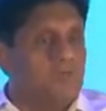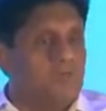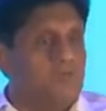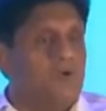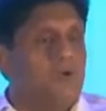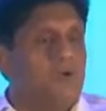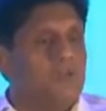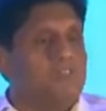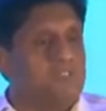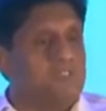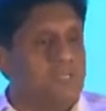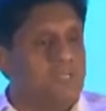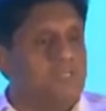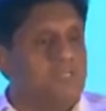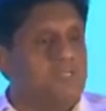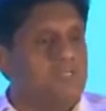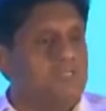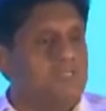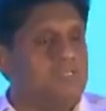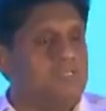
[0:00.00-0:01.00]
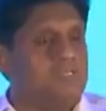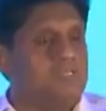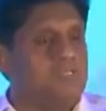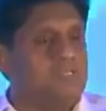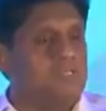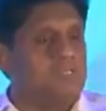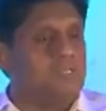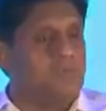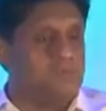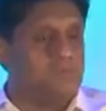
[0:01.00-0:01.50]
of all
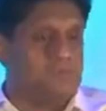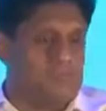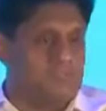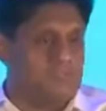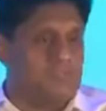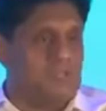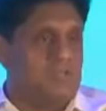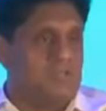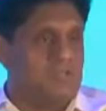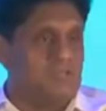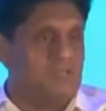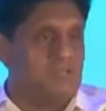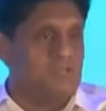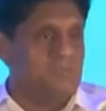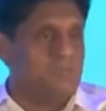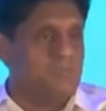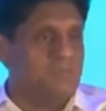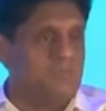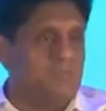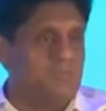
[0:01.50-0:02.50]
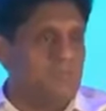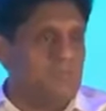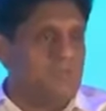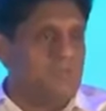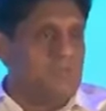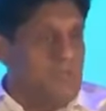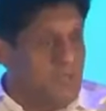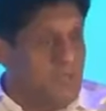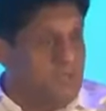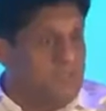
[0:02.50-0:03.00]
sectors of society.
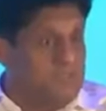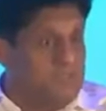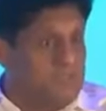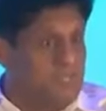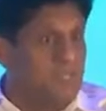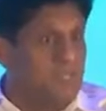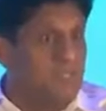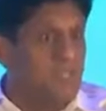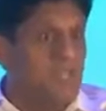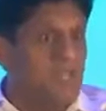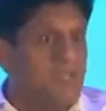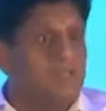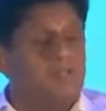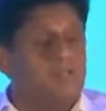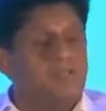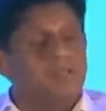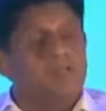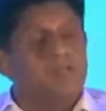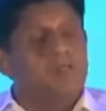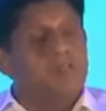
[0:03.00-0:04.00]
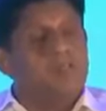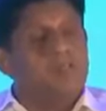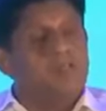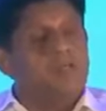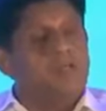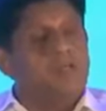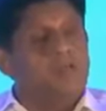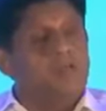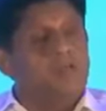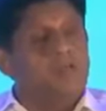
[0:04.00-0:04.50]
Having said
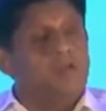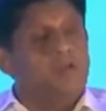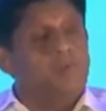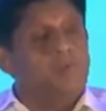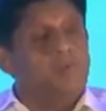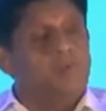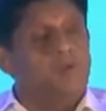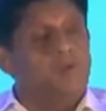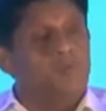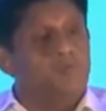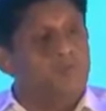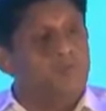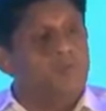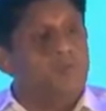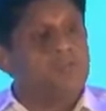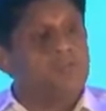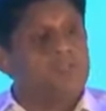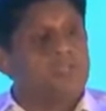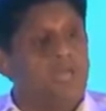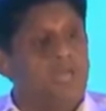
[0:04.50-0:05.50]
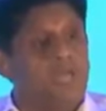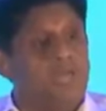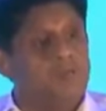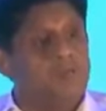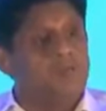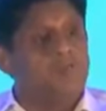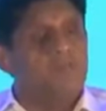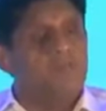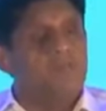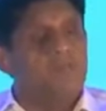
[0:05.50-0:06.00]
that, we will of course
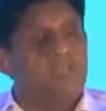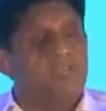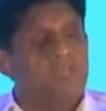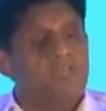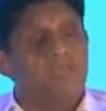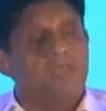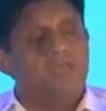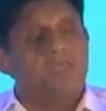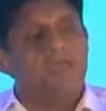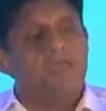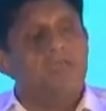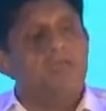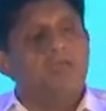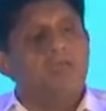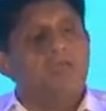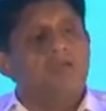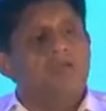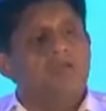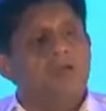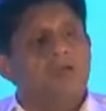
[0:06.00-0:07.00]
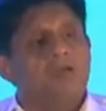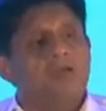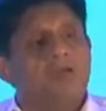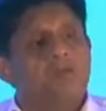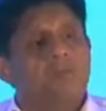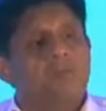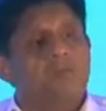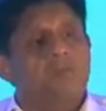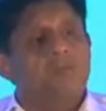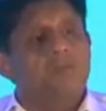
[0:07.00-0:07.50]
have a
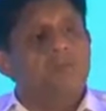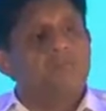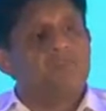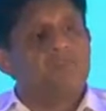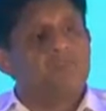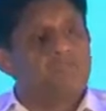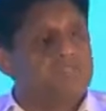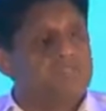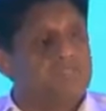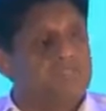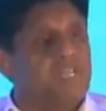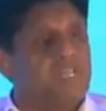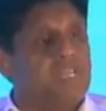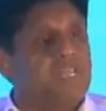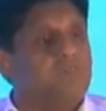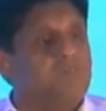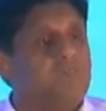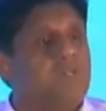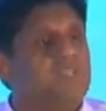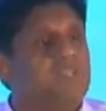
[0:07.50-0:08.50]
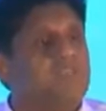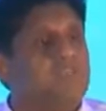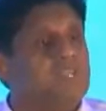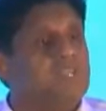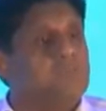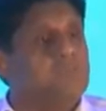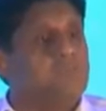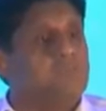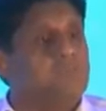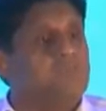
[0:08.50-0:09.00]
sustainable
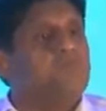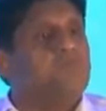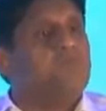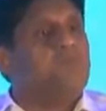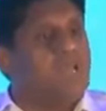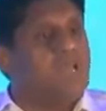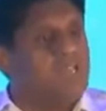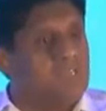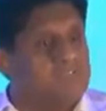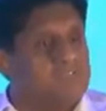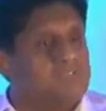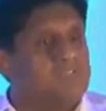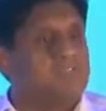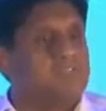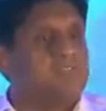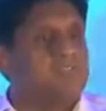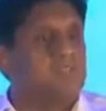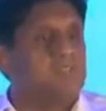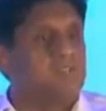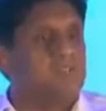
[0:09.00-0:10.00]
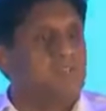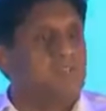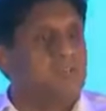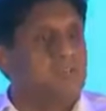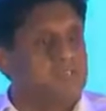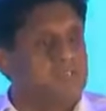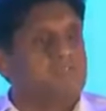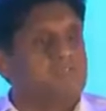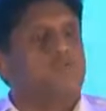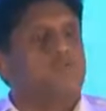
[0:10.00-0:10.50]
development bias,
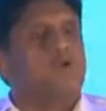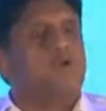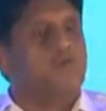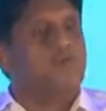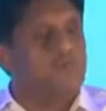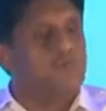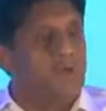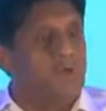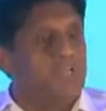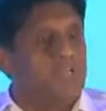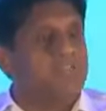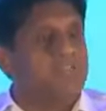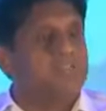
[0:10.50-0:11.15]
a strong